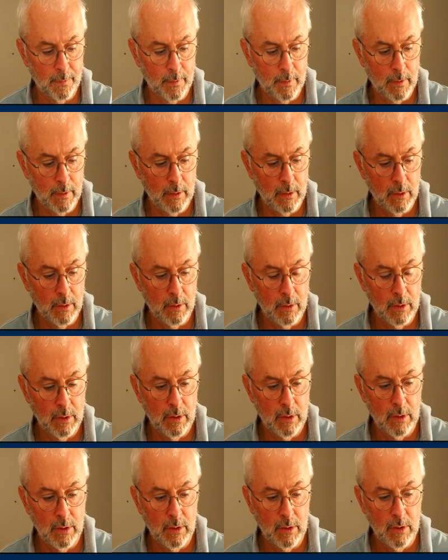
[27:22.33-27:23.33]

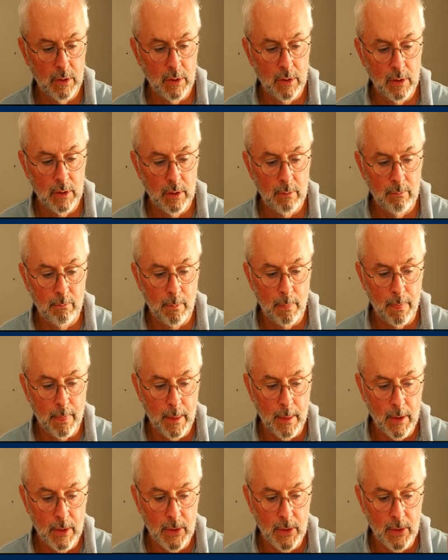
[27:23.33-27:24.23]
(silence)